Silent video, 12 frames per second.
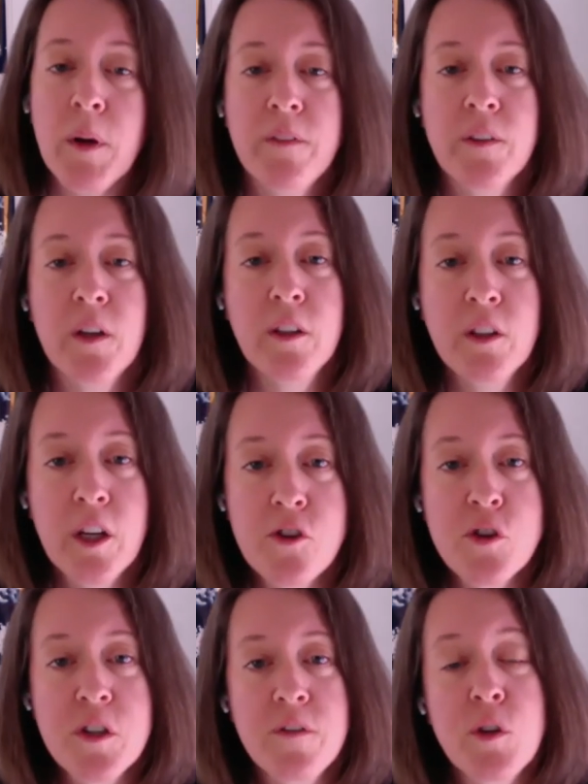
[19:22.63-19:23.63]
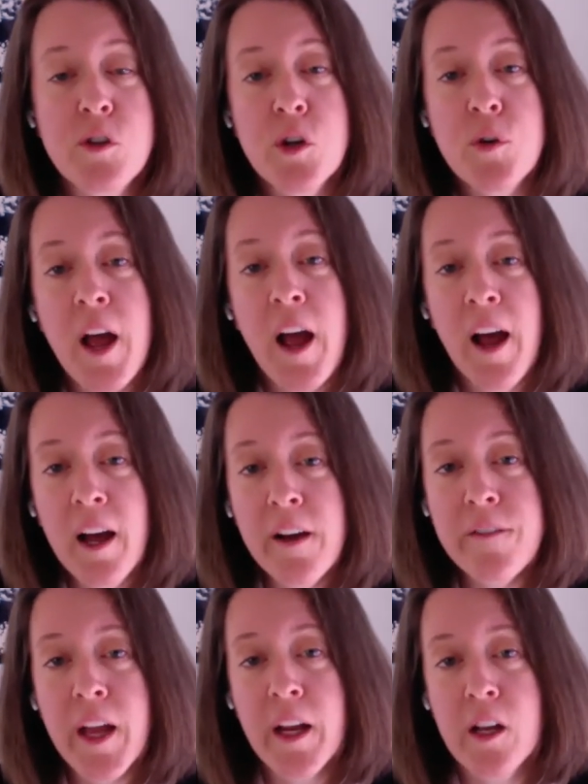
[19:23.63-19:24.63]
but for other countries, if you don't
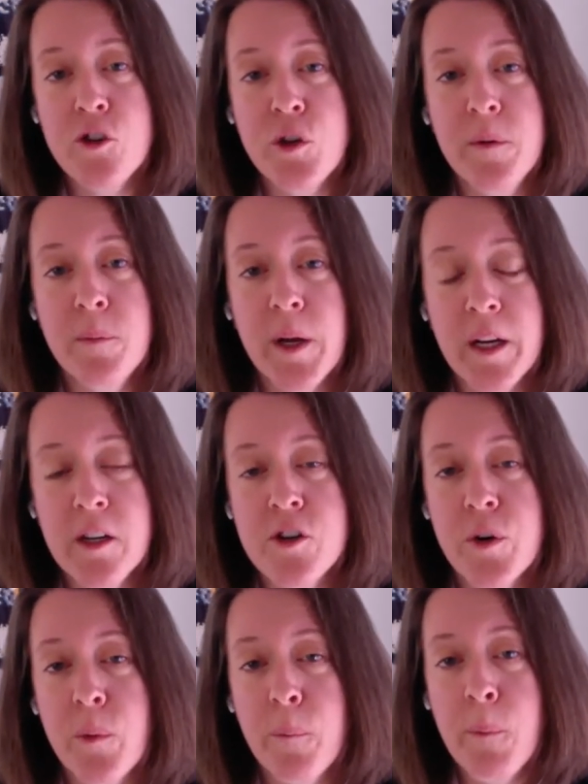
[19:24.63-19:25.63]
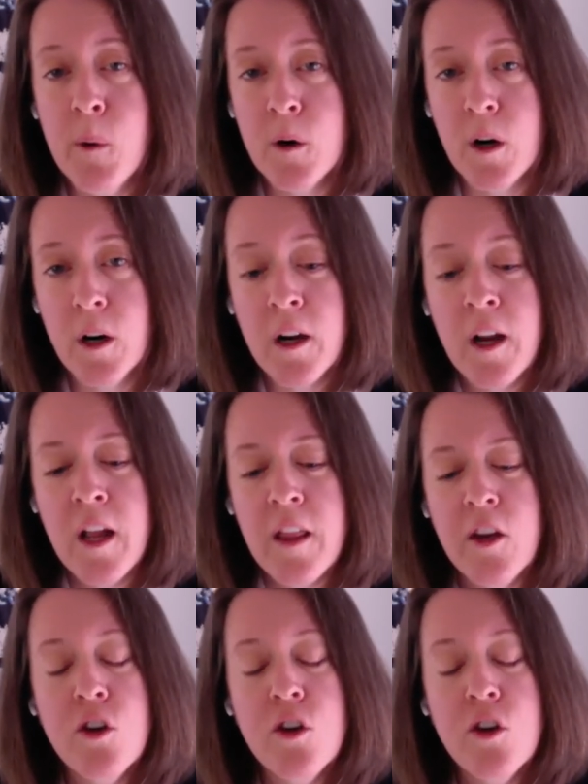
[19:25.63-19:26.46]
have that country by country report,